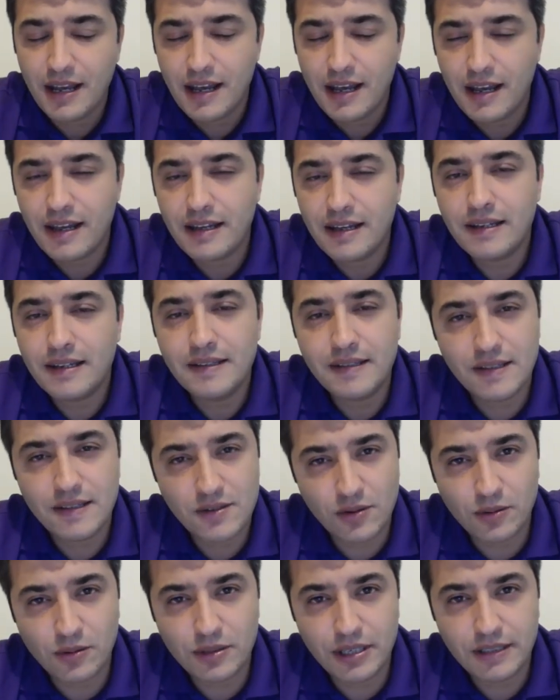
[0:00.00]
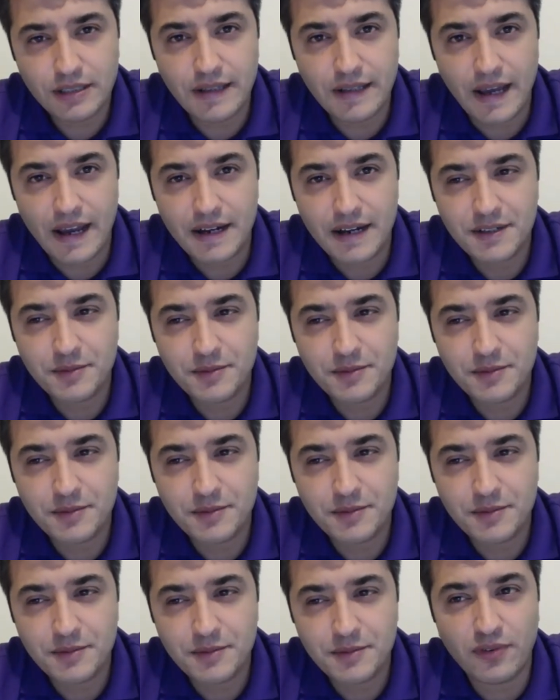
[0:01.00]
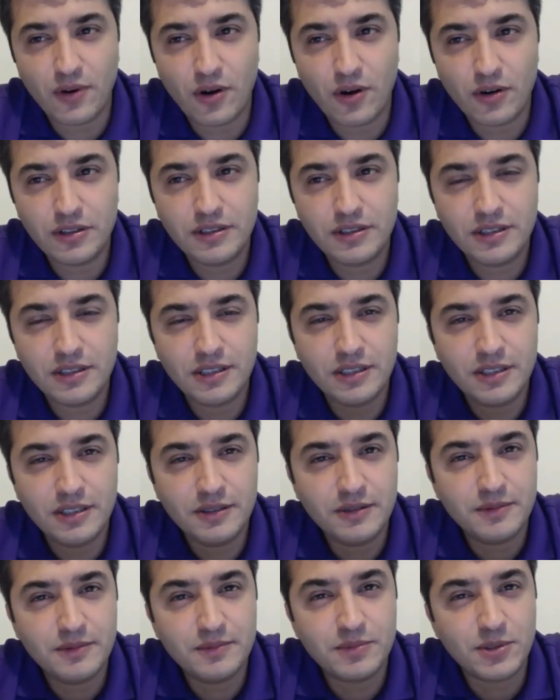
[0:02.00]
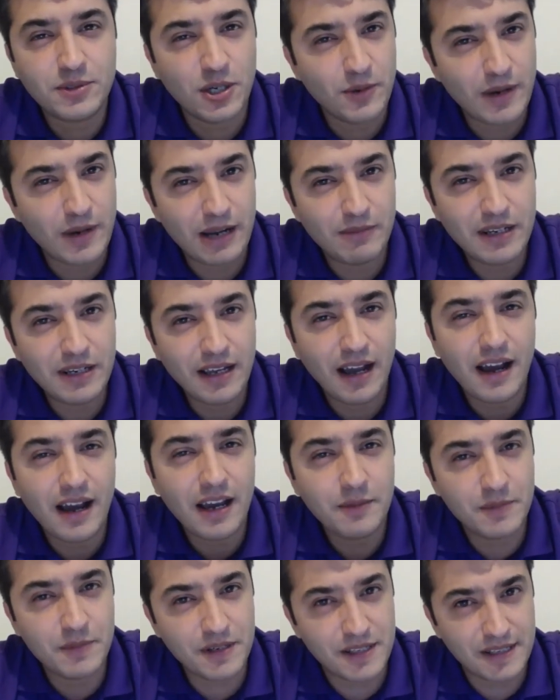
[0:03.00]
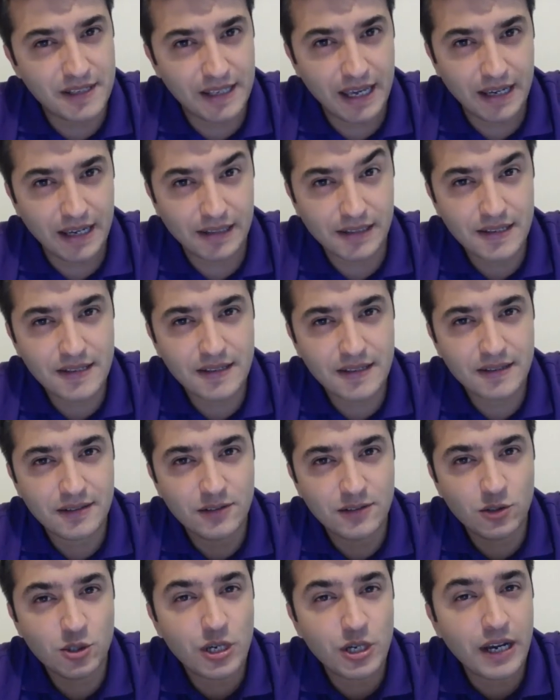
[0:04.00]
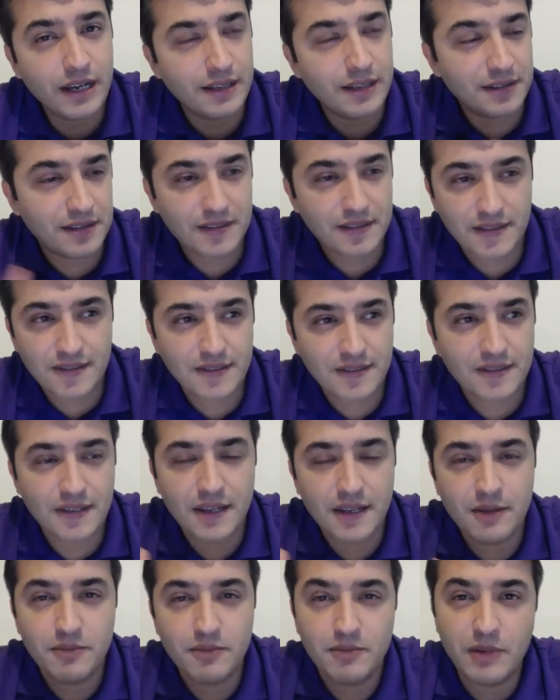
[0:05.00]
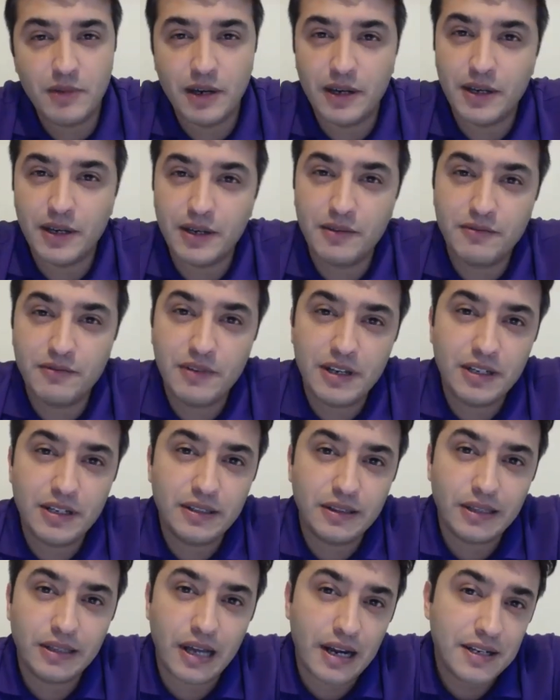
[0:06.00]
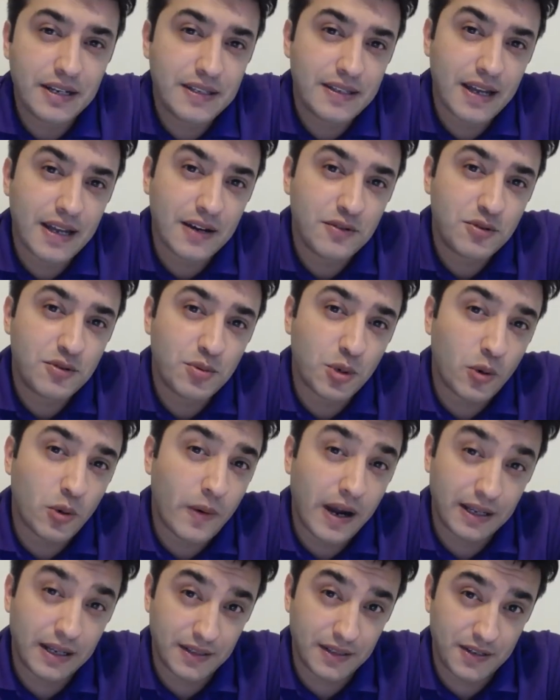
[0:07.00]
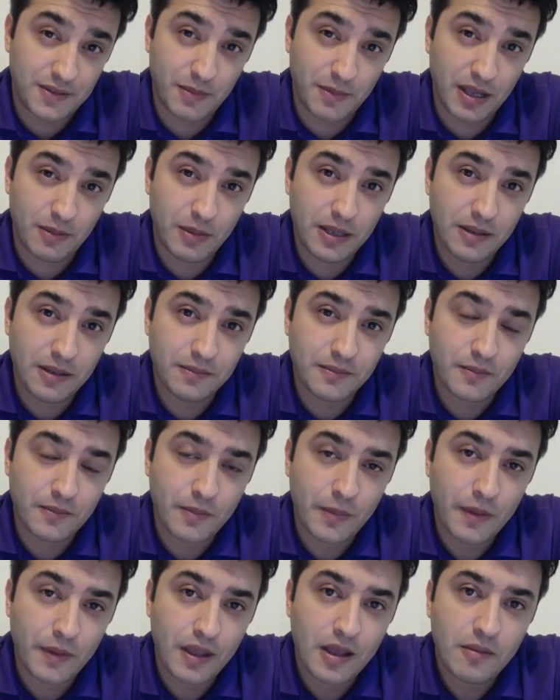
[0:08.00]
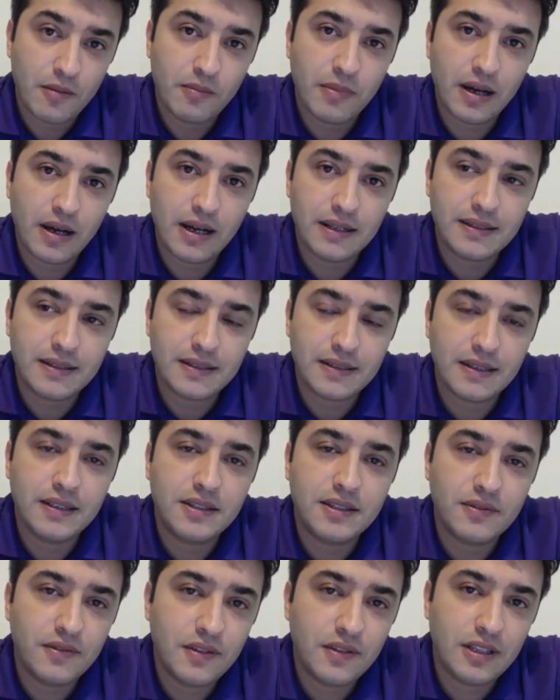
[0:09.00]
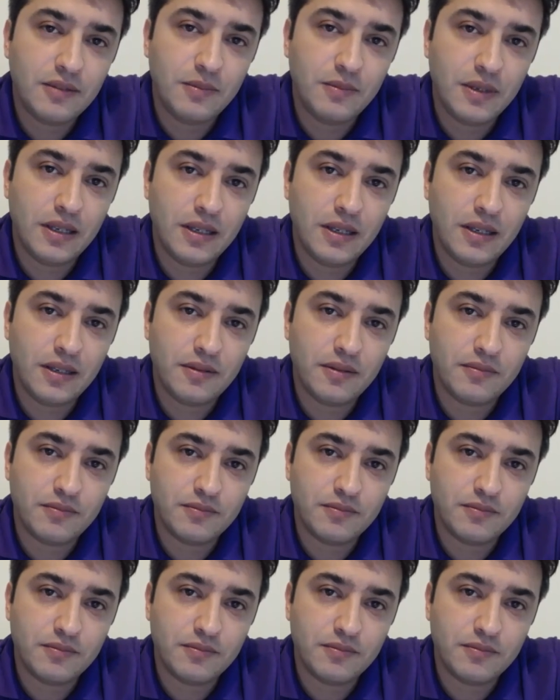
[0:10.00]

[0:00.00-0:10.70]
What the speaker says: It is already there, but for the probably hyperscales, giants, very large service providers maybe, but it will be